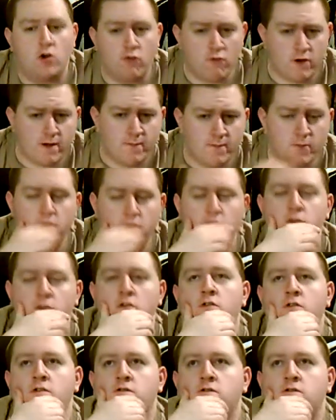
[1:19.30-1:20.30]
Corey Burton
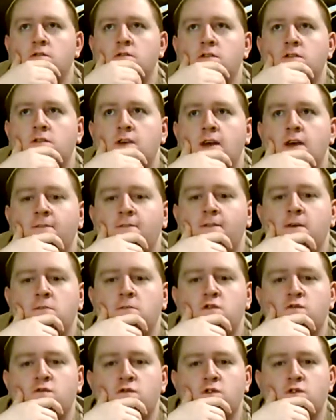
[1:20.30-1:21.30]
also was kind of
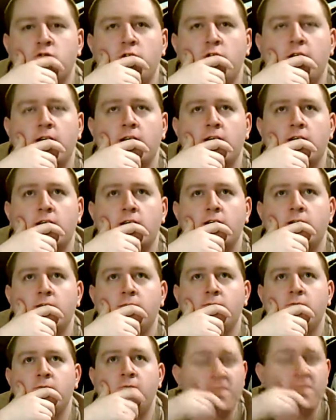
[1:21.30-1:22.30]
famous for doing
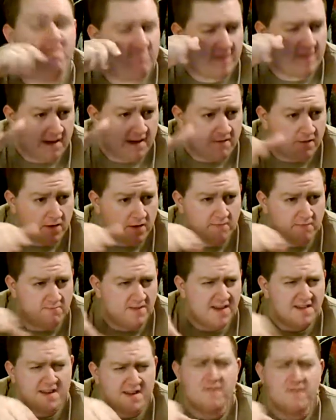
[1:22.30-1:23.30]
kind of a
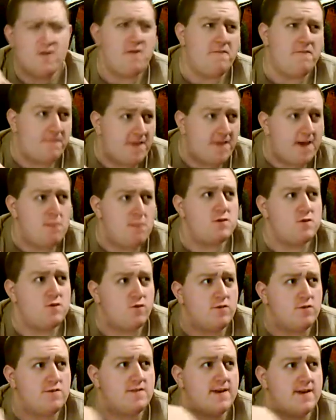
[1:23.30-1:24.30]
not very famous
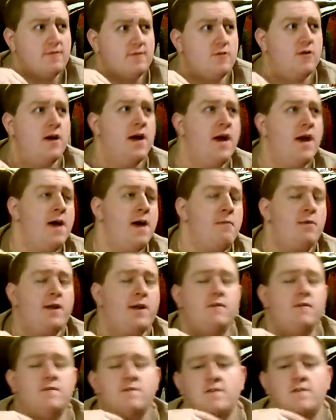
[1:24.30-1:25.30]
voice actor, but
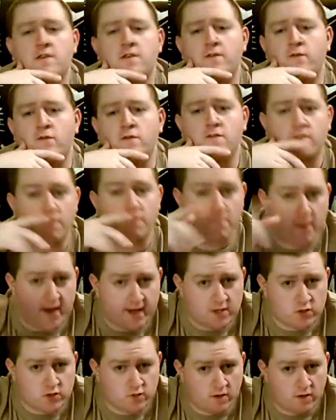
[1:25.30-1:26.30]
he also did the voice of
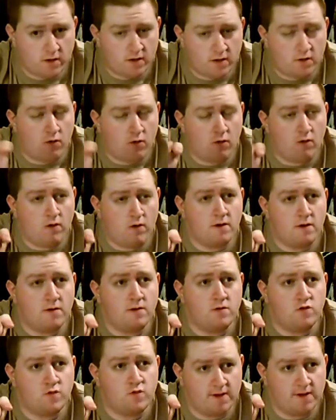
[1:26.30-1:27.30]
Megatron
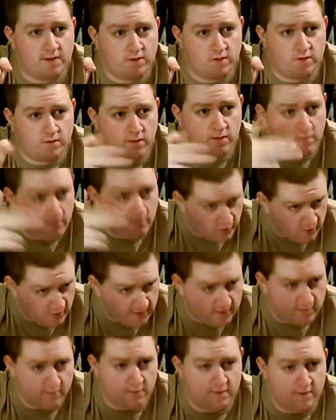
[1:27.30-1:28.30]
on
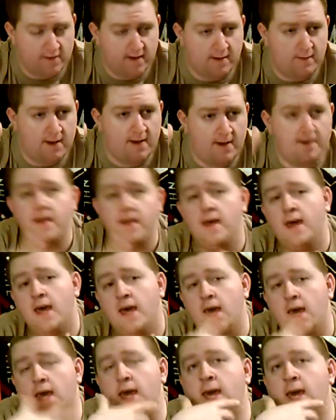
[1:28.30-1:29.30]
Transformers Animated.
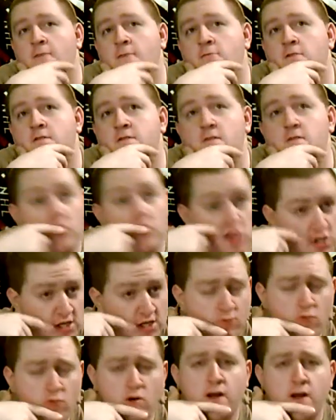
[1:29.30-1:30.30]
He was on
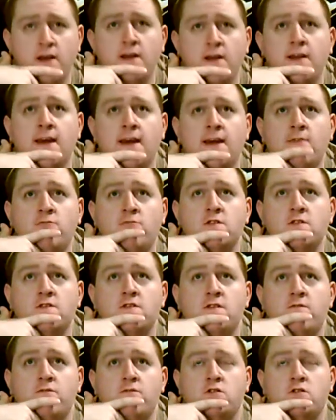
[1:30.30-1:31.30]
G1. He
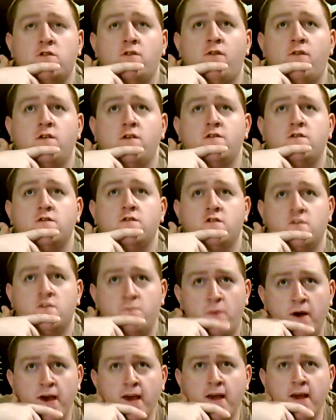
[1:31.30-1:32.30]
was the original voice of
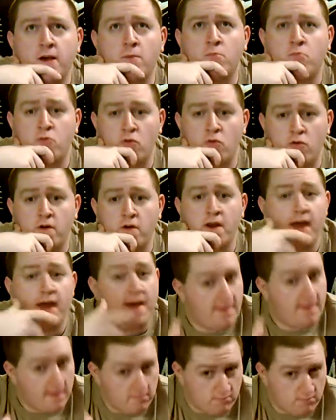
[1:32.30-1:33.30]
Spike, Brawn,
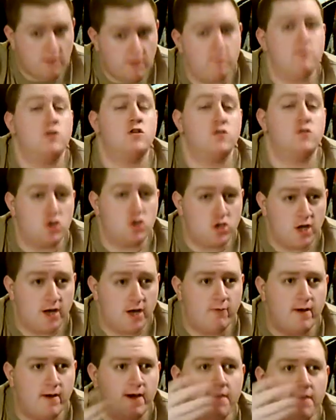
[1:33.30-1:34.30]
and the original
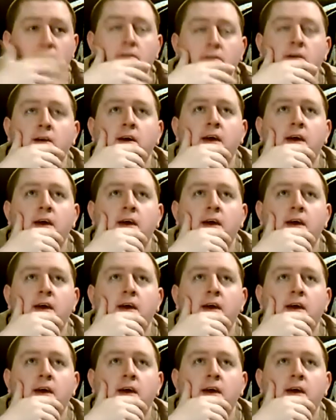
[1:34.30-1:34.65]
Shockwave.